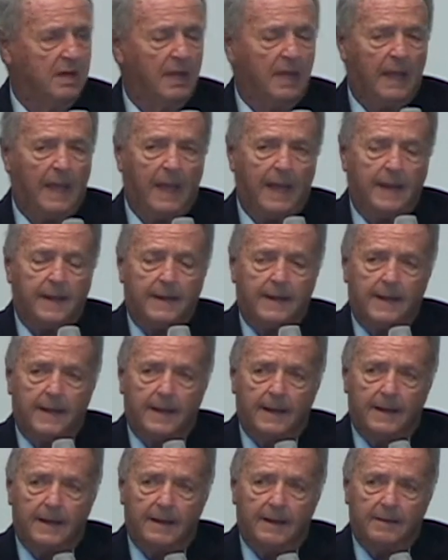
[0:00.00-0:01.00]
And
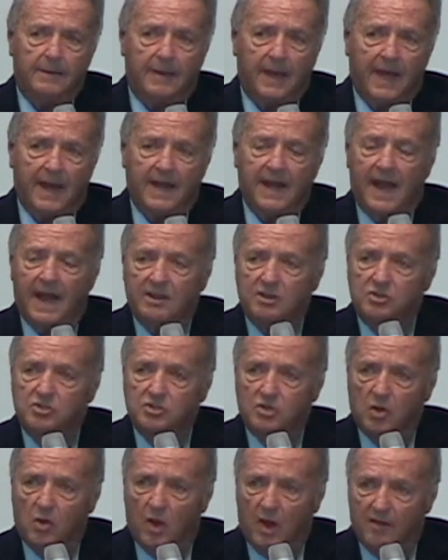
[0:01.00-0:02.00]
Ann and I used
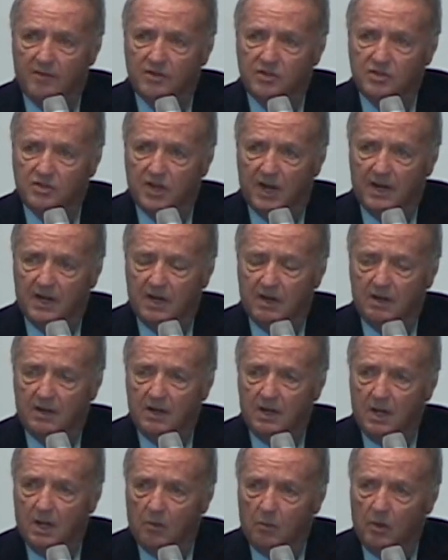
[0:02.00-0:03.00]
to go every Sunday, and
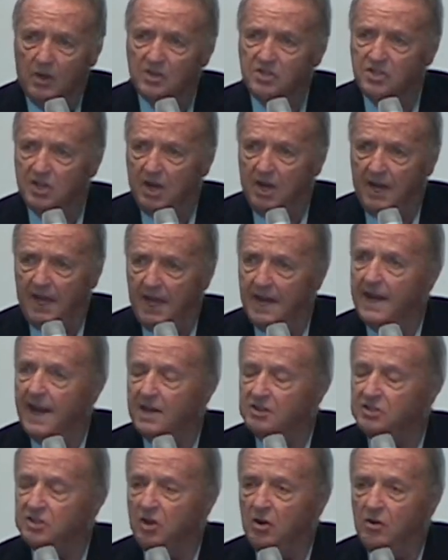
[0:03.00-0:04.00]
Ann and I'd
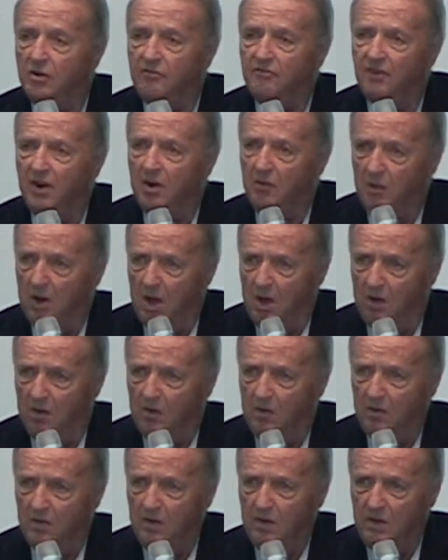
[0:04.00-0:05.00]
sit on the front
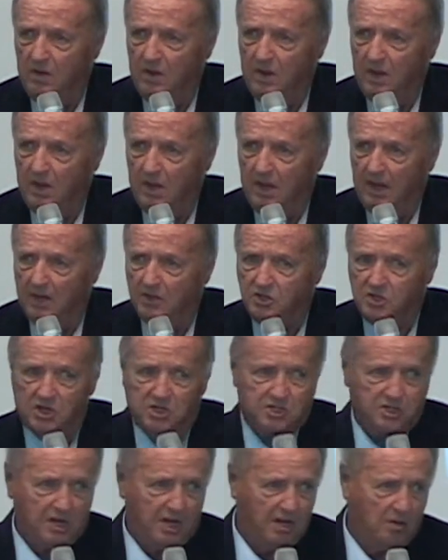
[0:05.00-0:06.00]
row. And she'd
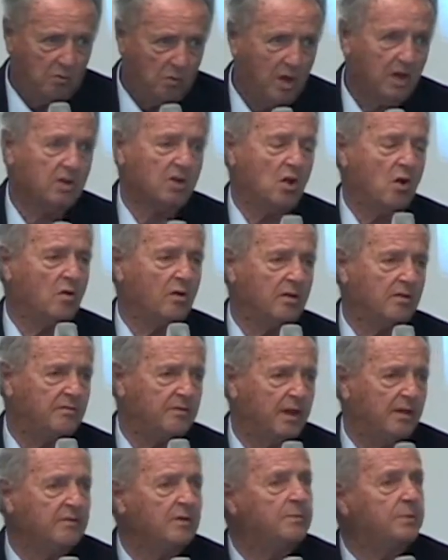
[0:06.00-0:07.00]
sit in one corner
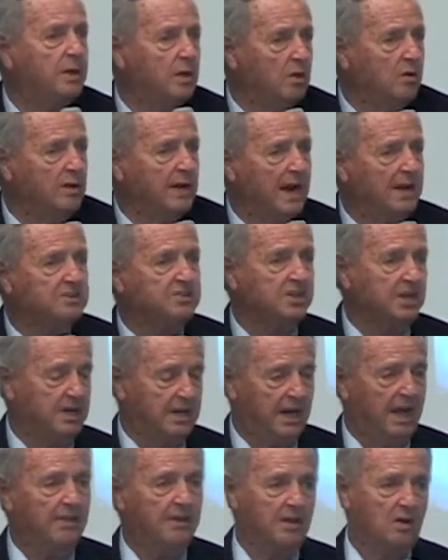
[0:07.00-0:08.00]
of the pew, and I'd sit in
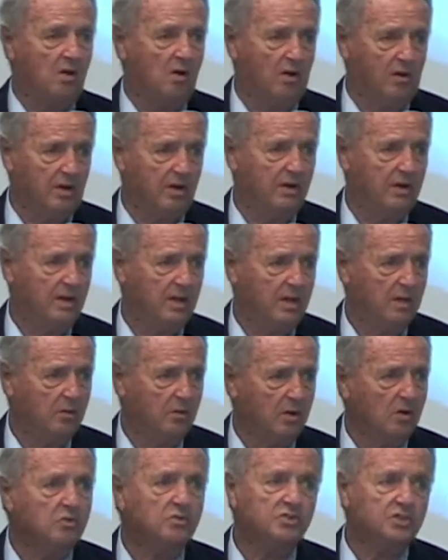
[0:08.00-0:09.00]
the other corner
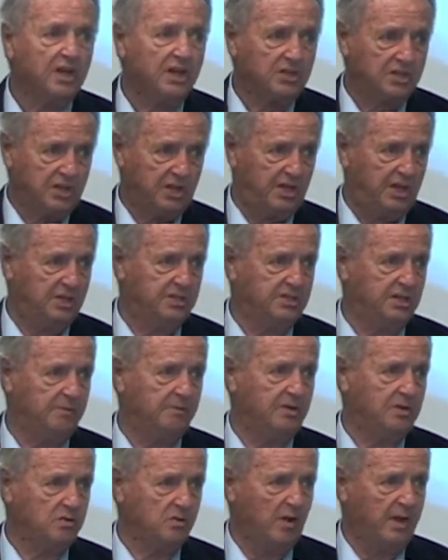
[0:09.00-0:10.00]
with those 6 kids in
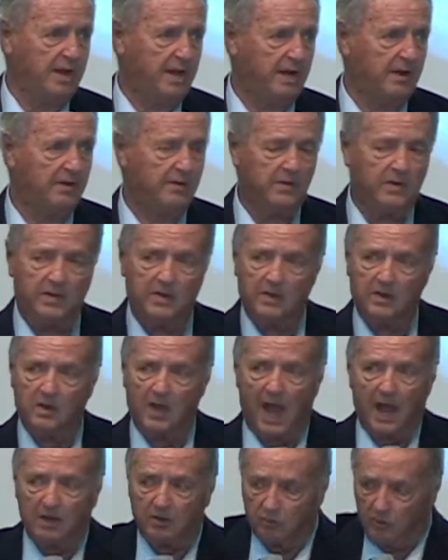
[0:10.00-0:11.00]
between.
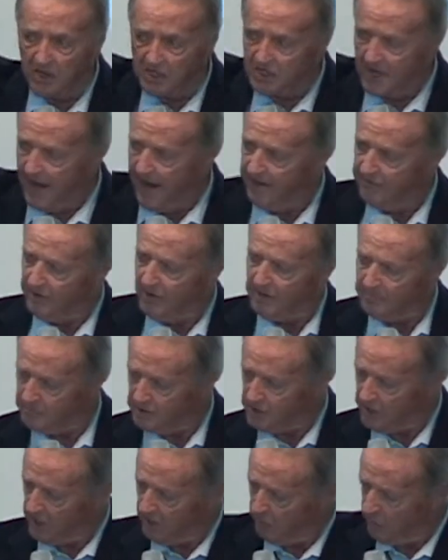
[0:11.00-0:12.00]
I could reach half of them.
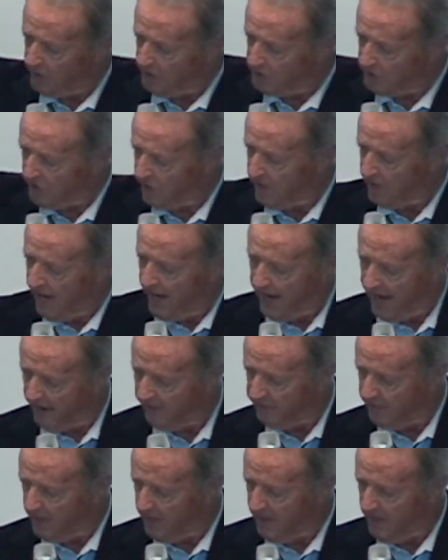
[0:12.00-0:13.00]
She could reach the other
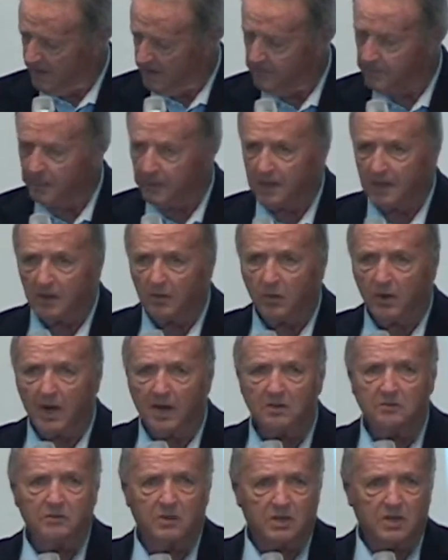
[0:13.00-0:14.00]
half when
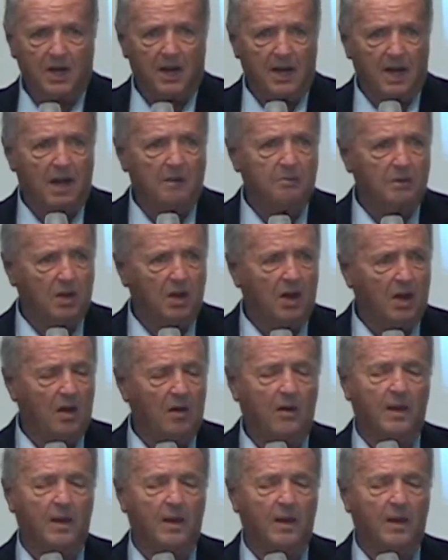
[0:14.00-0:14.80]
they cut up, you know.